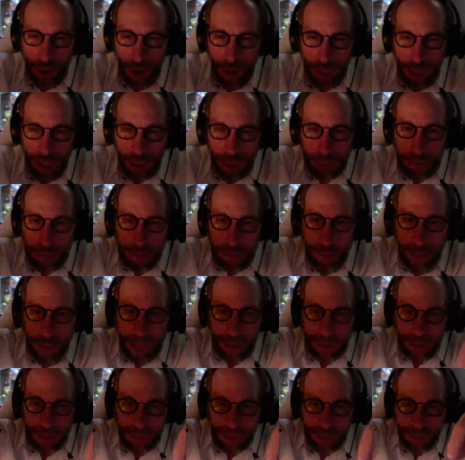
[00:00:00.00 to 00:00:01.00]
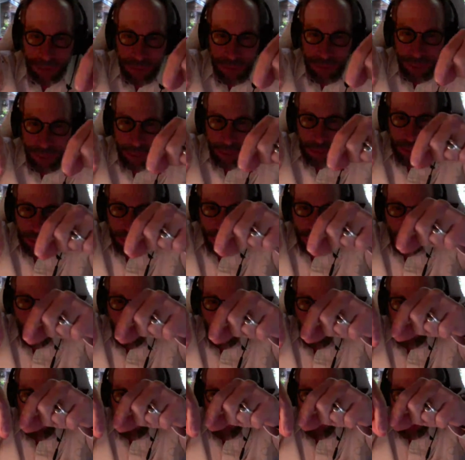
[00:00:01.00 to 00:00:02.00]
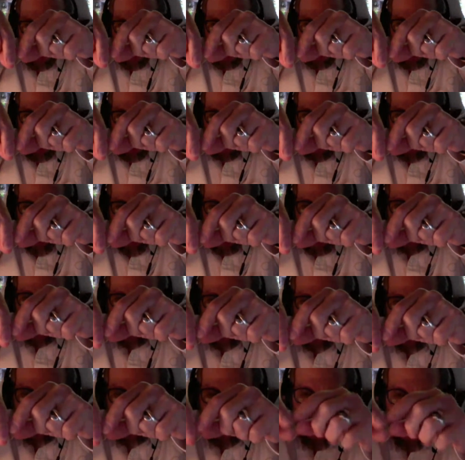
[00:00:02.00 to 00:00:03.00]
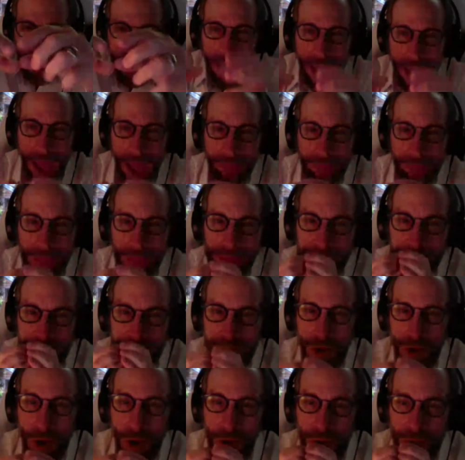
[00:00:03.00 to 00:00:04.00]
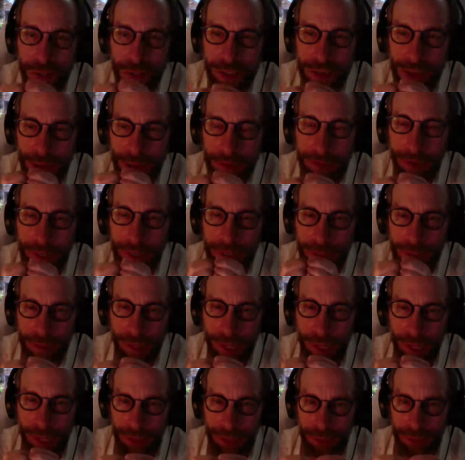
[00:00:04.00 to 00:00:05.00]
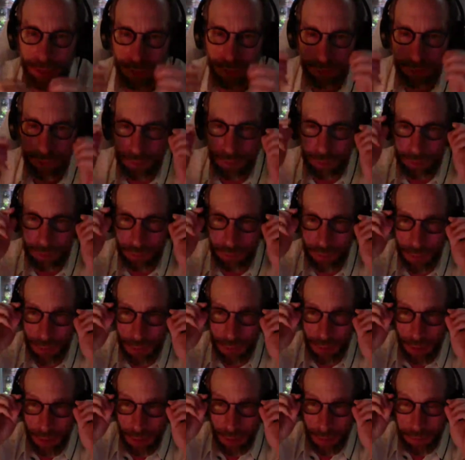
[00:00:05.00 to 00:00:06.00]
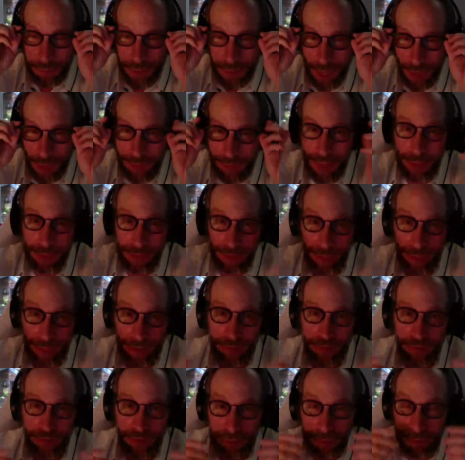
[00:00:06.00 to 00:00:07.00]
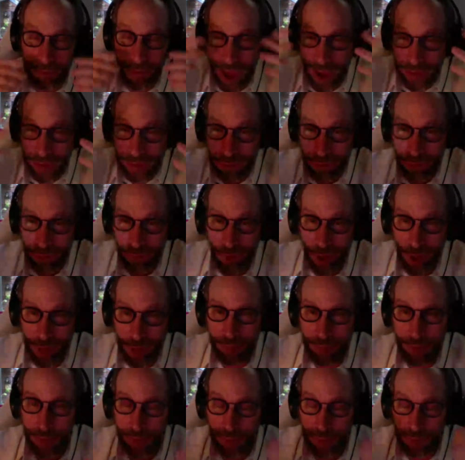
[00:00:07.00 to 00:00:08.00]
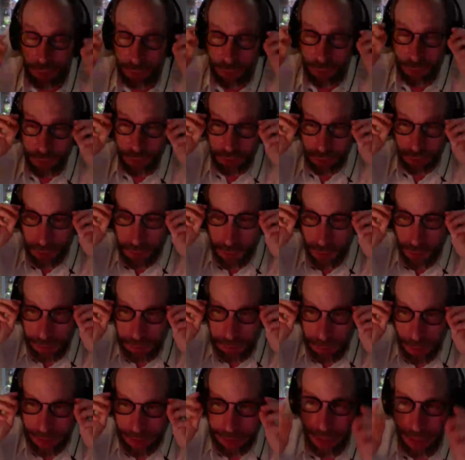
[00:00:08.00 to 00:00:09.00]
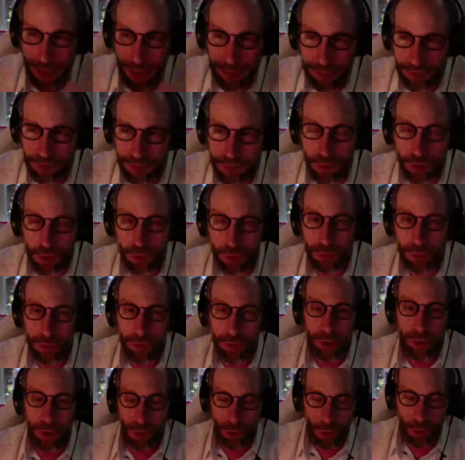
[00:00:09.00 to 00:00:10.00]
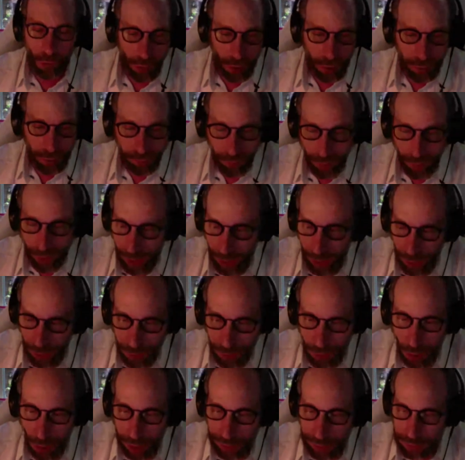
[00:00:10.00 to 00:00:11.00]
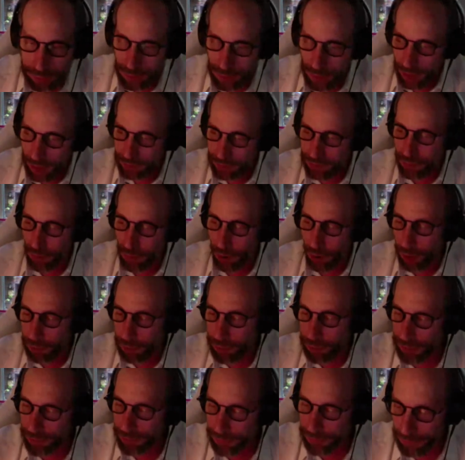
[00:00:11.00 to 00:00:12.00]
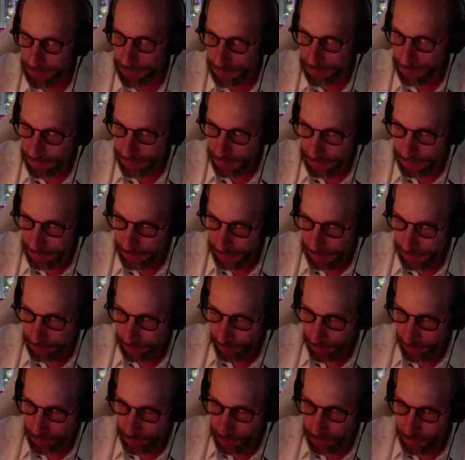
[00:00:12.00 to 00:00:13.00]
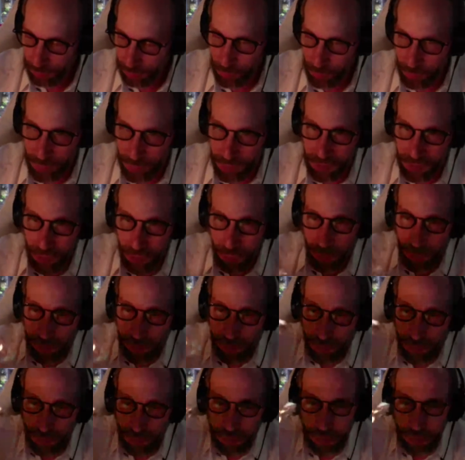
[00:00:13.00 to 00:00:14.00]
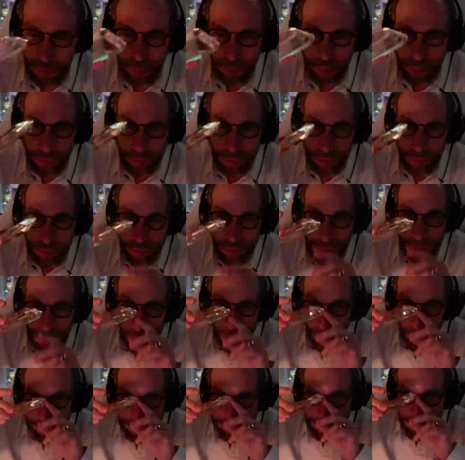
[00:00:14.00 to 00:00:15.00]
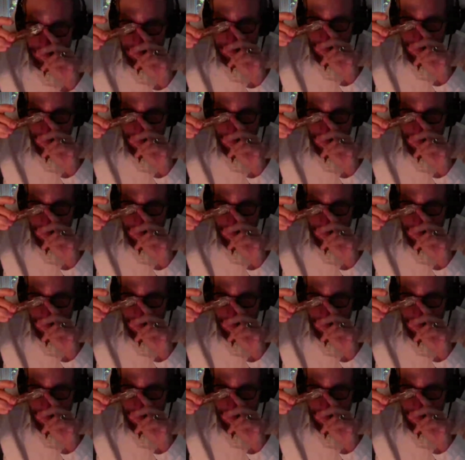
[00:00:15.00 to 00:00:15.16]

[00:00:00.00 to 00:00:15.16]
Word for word: and it'll be bent. It'll be curved and it'll come back to you. And that star can act like a lens. And that lens can magnify things just like my glasses do. Or if I had a cut glass goblet, like if I look through this crystal here, I see